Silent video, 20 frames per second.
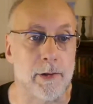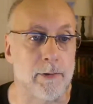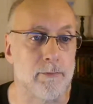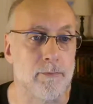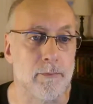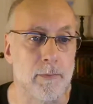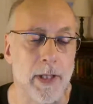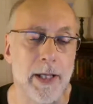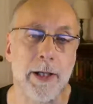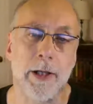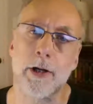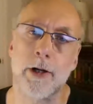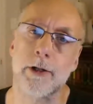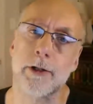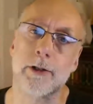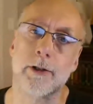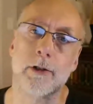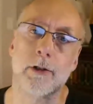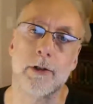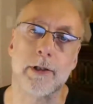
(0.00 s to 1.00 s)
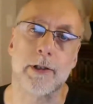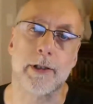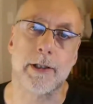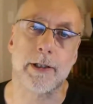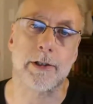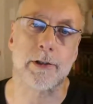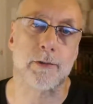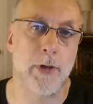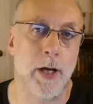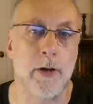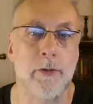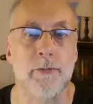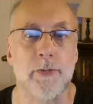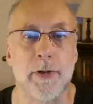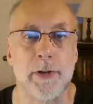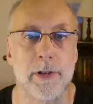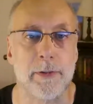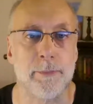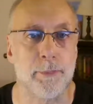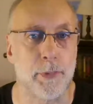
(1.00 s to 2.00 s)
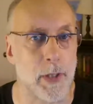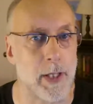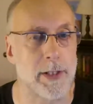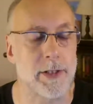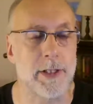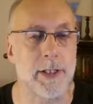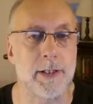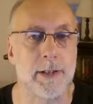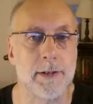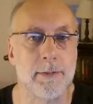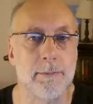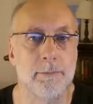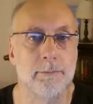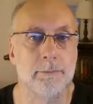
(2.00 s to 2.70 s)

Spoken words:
lighthearted look at crowdfunded projects.